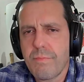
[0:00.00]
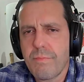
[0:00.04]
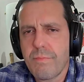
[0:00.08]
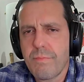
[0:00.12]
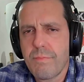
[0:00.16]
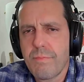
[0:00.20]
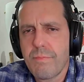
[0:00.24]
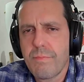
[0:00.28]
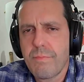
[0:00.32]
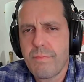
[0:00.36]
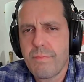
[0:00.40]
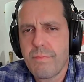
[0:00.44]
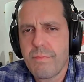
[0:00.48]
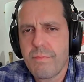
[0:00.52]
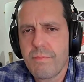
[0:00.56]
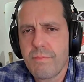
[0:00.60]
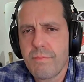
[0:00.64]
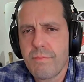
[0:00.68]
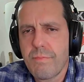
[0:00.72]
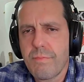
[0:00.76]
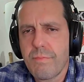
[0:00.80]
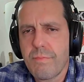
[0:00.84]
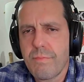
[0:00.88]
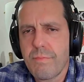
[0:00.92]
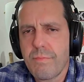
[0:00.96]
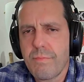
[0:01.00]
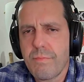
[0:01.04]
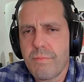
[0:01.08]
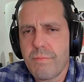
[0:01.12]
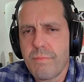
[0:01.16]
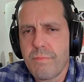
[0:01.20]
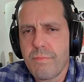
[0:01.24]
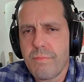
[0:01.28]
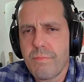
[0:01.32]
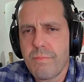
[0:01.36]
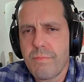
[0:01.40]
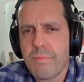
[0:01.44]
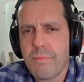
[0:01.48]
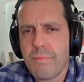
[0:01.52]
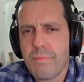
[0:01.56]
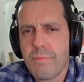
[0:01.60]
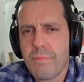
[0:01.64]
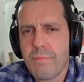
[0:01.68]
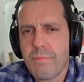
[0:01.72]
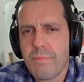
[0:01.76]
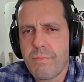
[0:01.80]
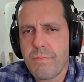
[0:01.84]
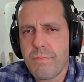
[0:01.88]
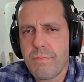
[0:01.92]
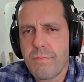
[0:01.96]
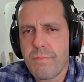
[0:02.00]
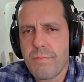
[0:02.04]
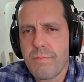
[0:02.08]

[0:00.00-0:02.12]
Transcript: (not speaking)